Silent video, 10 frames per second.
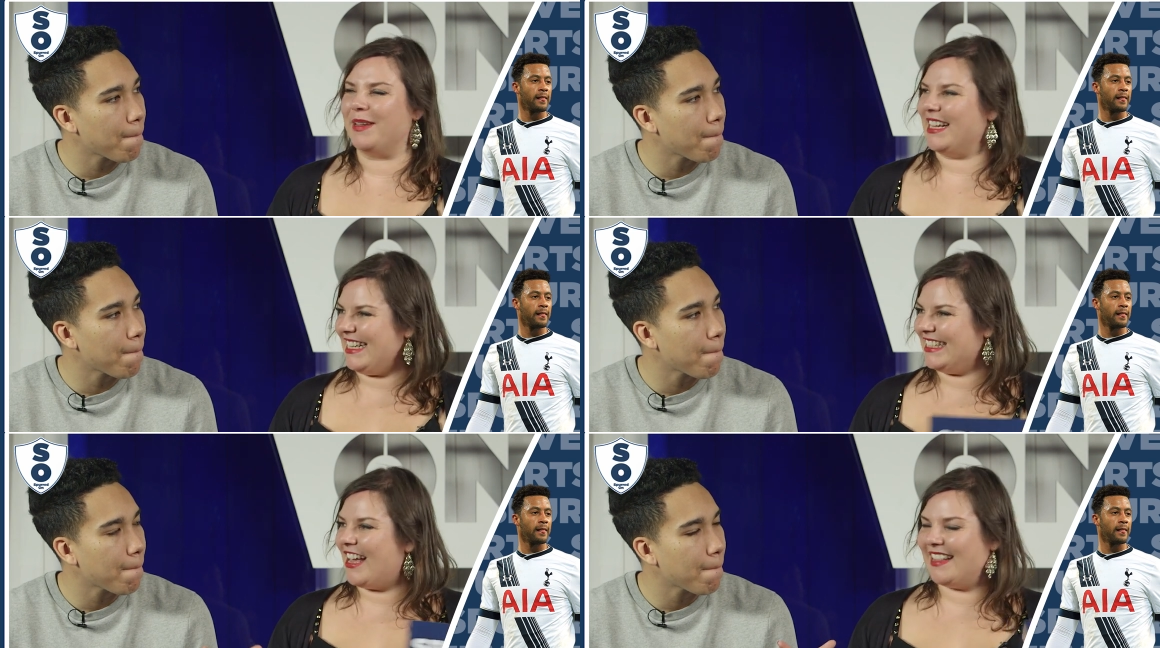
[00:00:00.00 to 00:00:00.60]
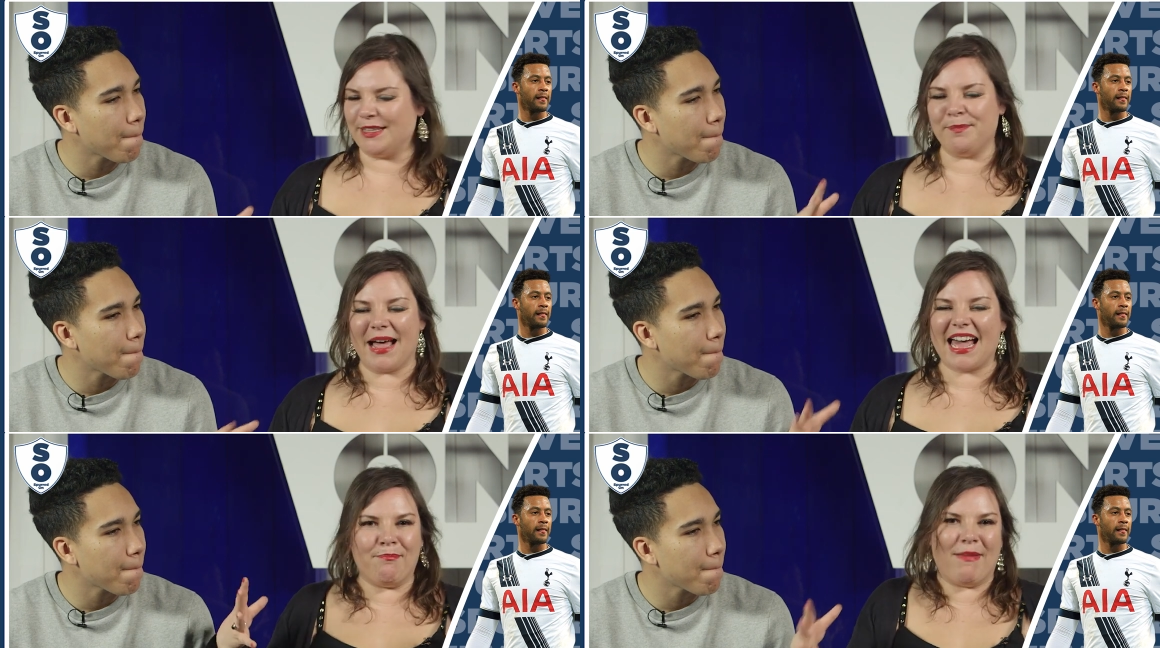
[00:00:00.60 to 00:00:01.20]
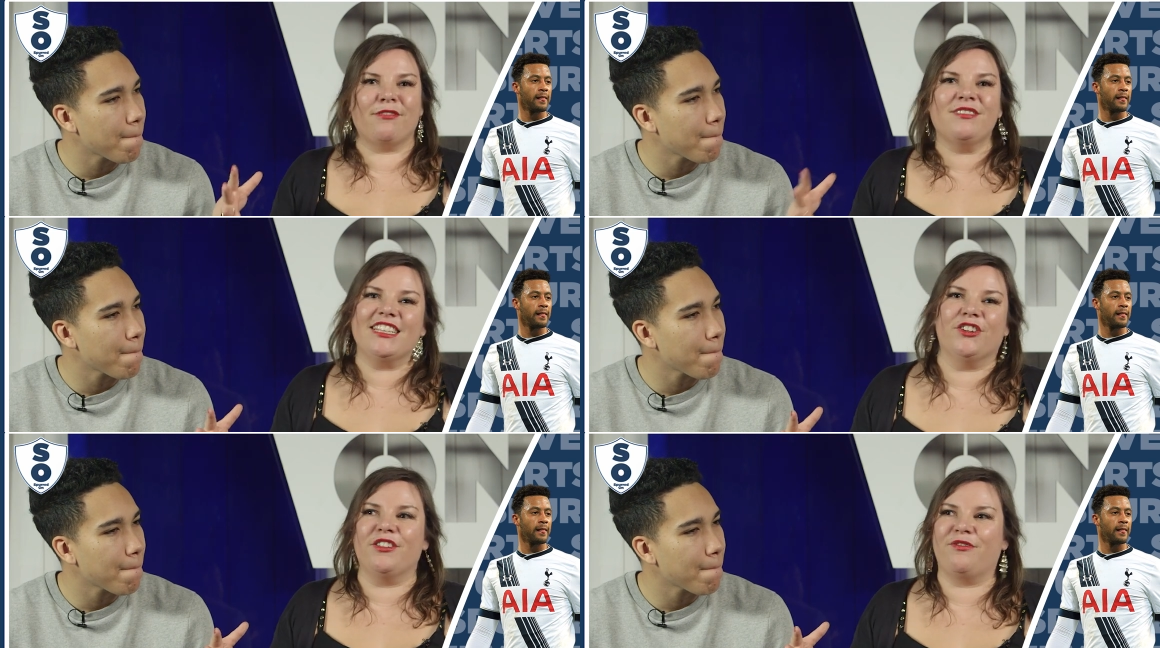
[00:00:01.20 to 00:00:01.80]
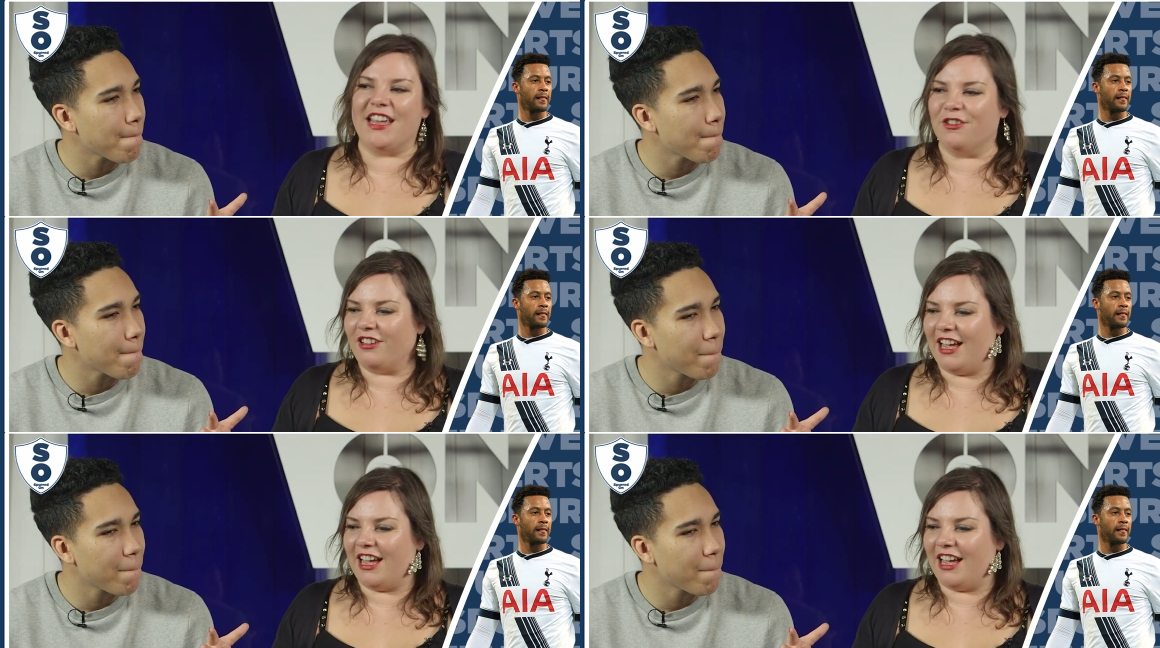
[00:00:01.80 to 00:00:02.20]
Speaker 1: because he's like this man mountain on the field.